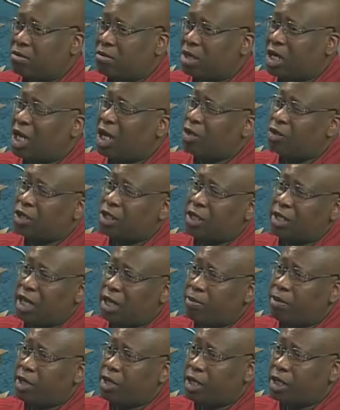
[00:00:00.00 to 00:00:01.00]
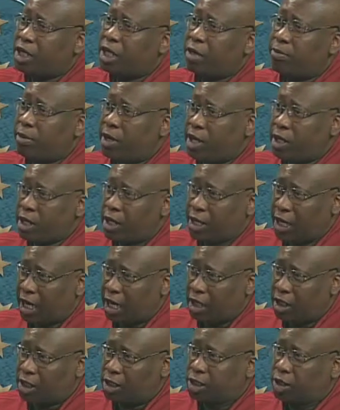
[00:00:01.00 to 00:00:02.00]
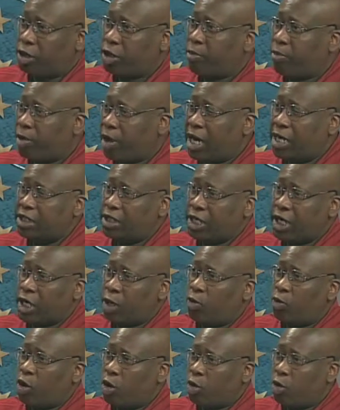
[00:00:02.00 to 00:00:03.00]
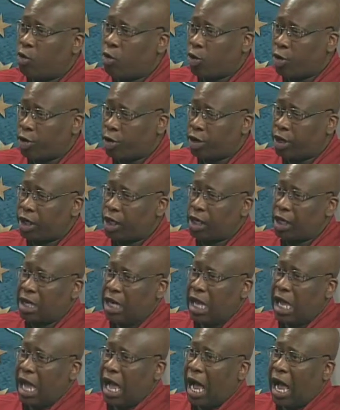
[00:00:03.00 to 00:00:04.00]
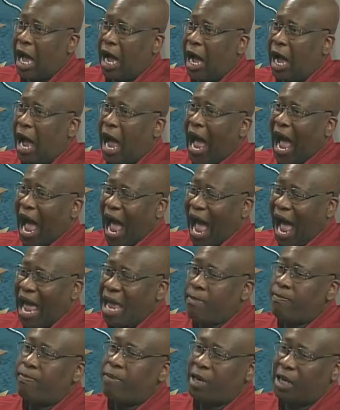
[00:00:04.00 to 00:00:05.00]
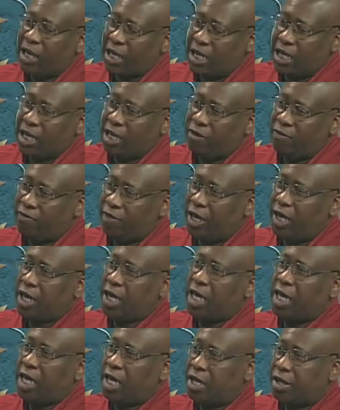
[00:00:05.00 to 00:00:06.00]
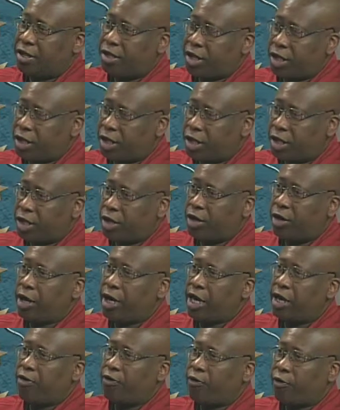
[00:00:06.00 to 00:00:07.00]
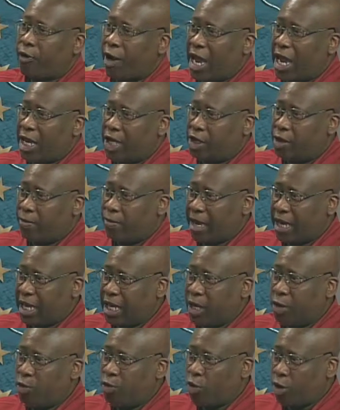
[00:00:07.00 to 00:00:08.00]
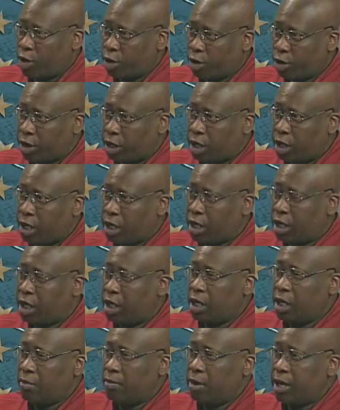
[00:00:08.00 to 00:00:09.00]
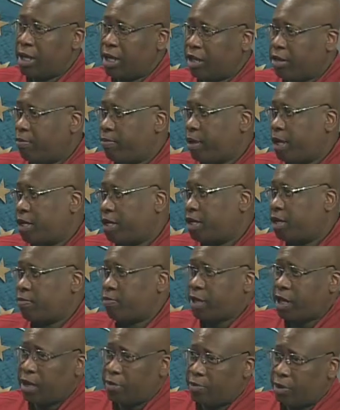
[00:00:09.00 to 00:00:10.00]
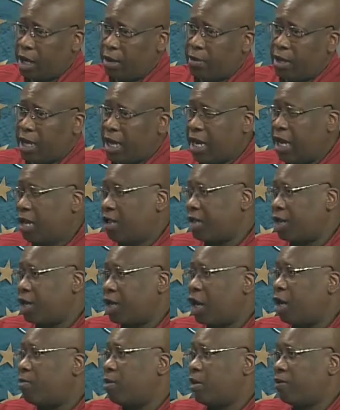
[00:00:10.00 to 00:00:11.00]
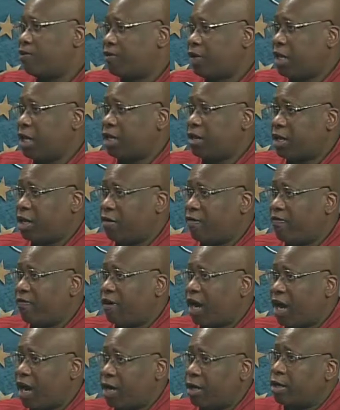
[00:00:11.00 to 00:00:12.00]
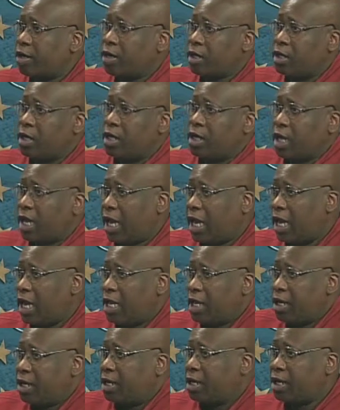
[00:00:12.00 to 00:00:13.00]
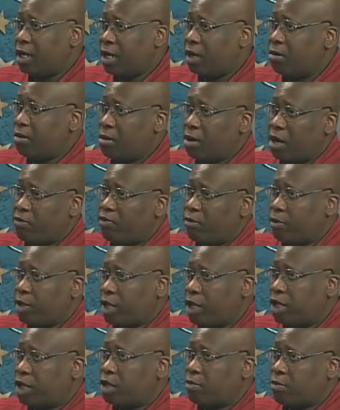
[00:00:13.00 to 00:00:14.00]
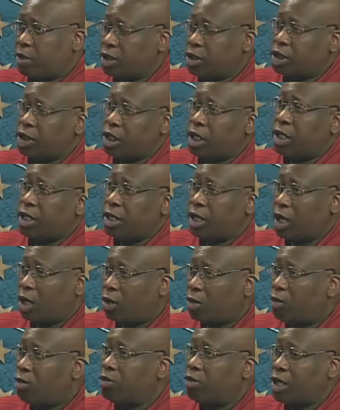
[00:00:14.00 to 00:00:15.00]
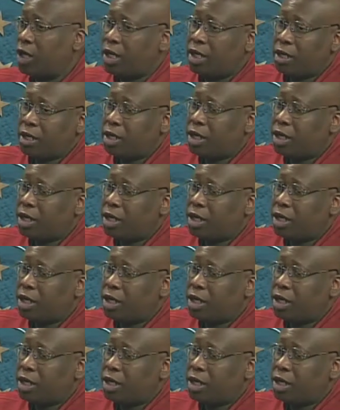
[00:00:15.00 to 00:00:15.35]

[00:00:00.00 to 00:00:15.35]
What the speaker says: close to the neighborhood of $10 million, or the project won't work. I believe that he is sincere in trying to make it work, but as a businessman, he probably has a number of things in the fire, and every businessman should know that